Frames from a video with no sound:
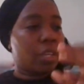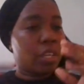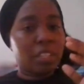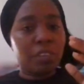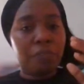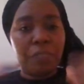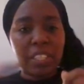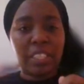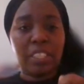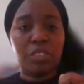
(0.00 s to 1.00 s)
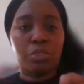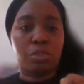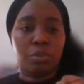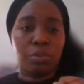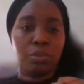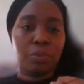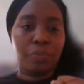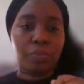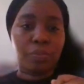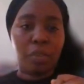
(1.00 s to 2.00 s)
the first thing you're to do,
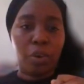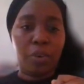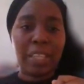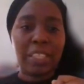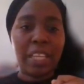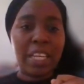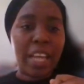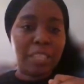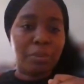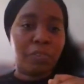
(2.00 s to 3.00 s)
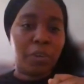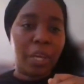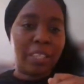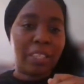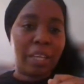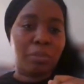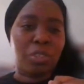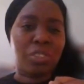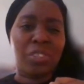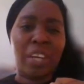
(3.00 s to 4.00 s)
all right, a night before your exam,
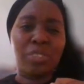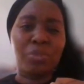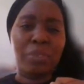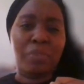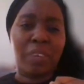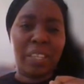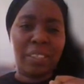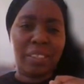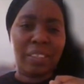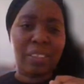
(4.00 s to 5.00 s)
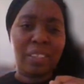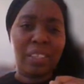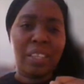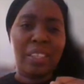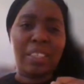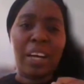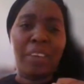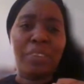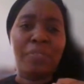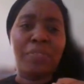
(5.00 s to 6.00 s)
just try to revise. Now,
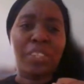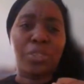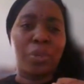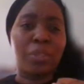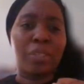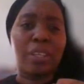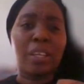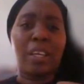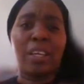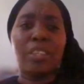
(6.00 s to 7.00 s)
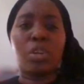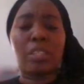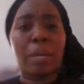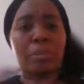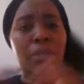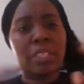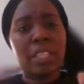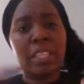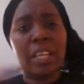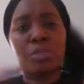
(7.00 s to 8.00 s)
revision, not I'm not
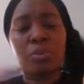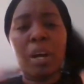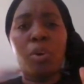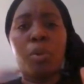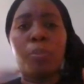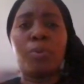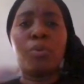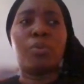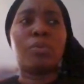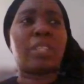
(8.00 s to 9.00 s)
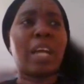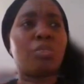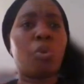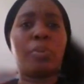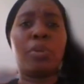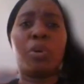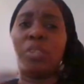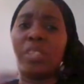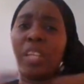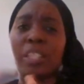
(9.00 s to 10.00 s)
saying that you should go and open, start opening all
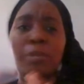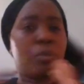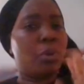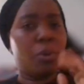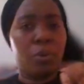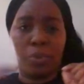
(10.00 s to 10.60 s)
your textbook. No.